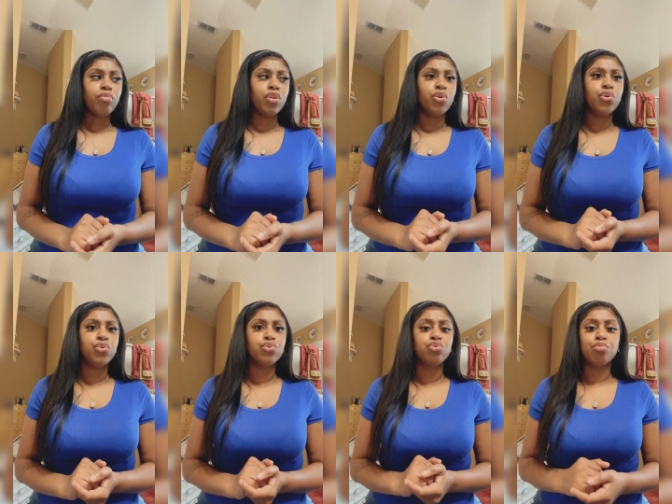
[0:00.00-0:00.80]

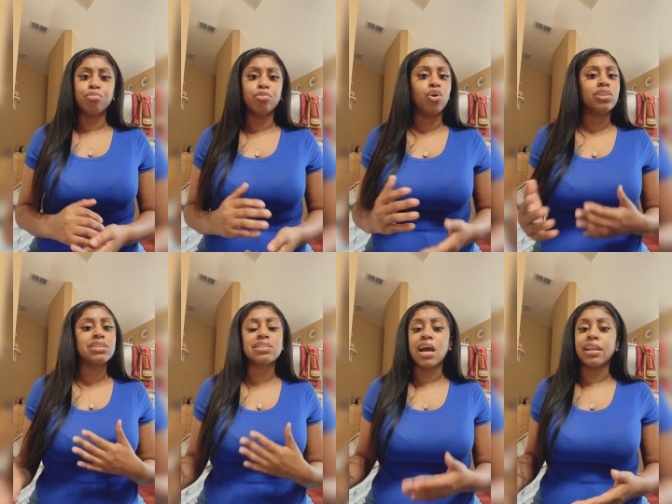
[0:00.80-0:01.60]
who only
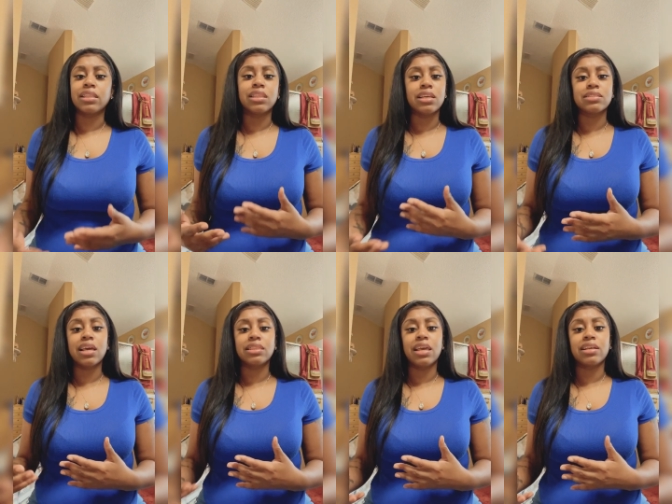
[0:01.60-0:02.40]
sign and things
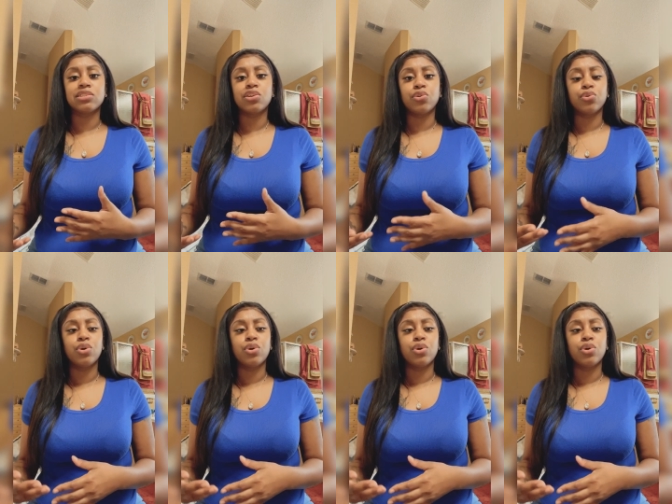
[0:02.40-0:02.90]
like that. So